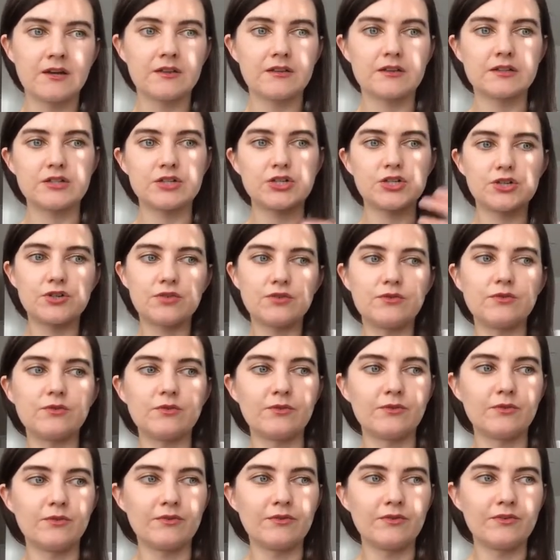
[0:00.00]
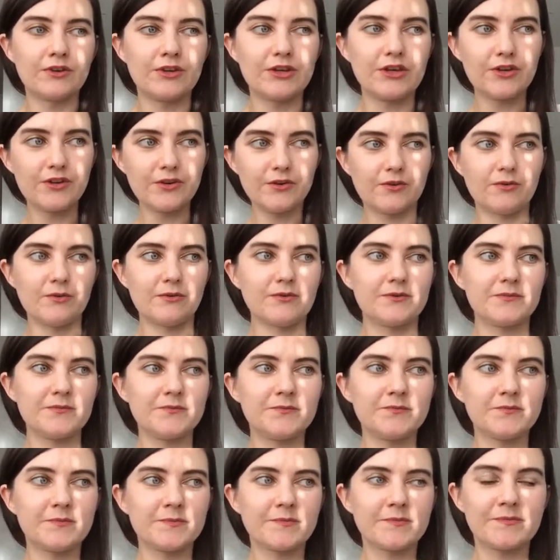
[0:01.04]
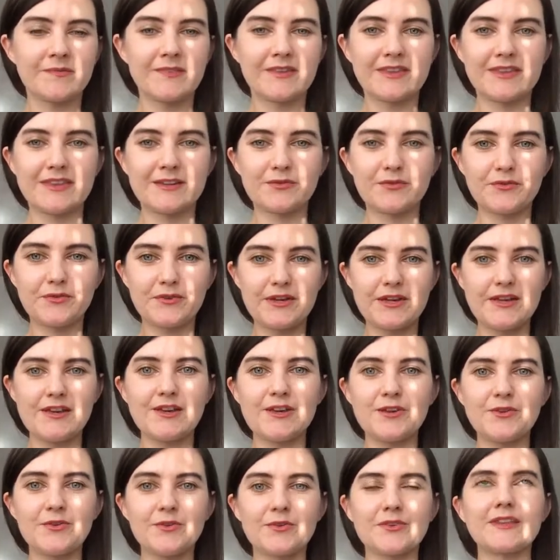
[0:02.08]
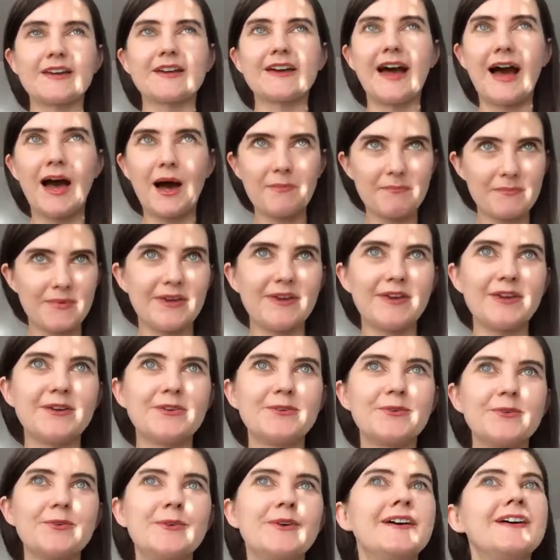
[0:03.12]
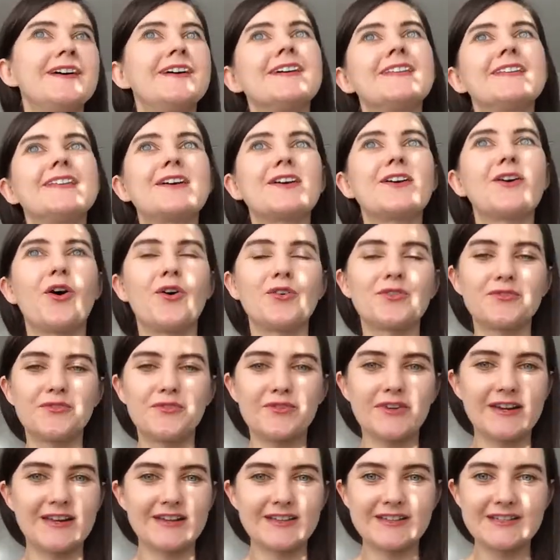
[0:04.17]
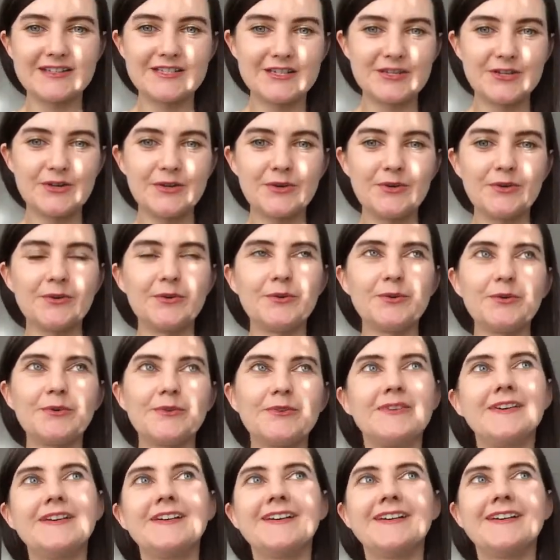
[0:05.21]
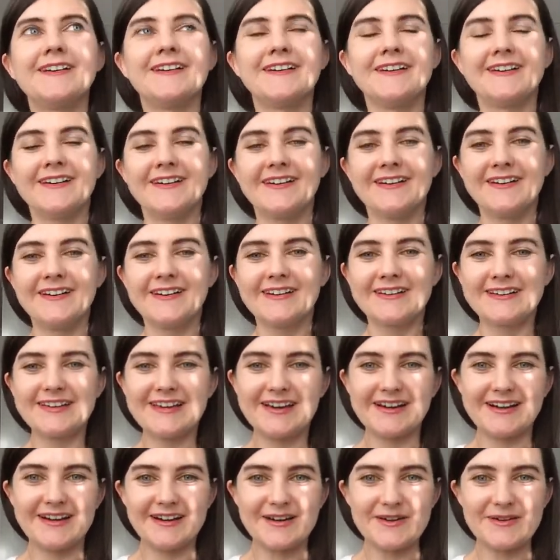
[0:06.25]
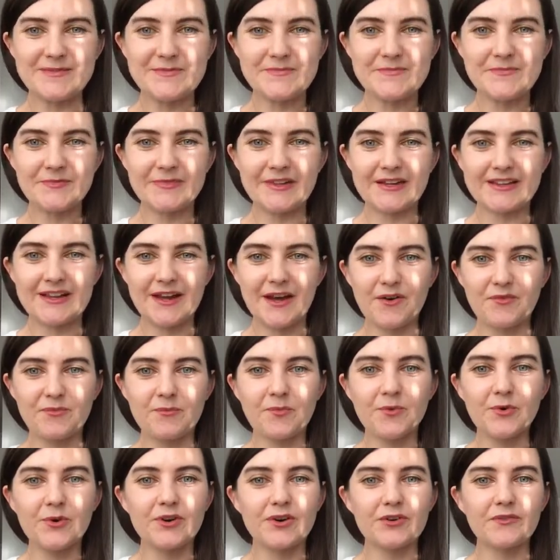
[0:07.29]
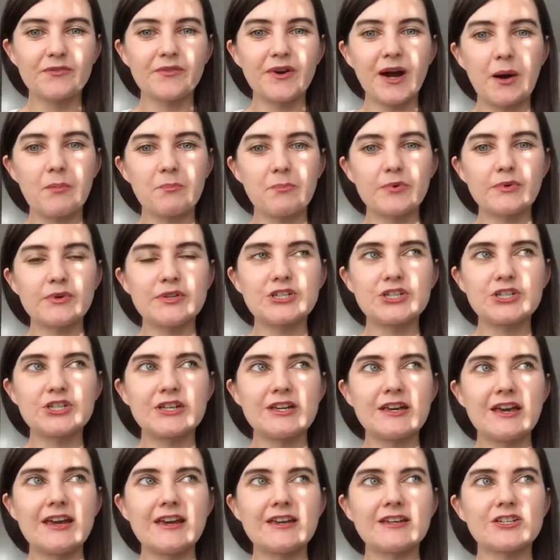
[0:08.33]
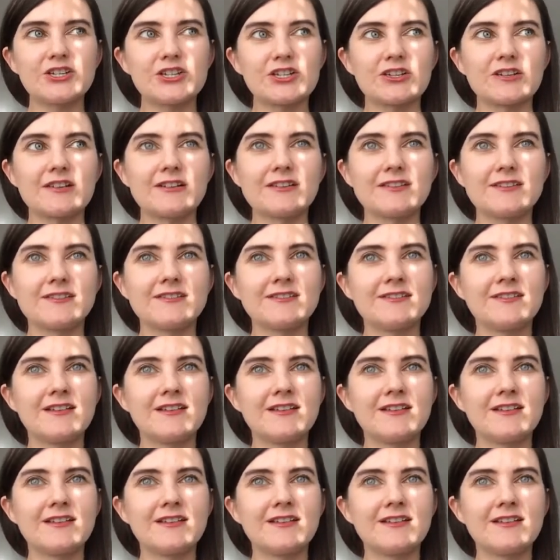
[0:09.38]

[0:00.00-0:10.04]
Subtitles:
the true you, the free you, the happy you, the confident you, yeah, and have more of appreciation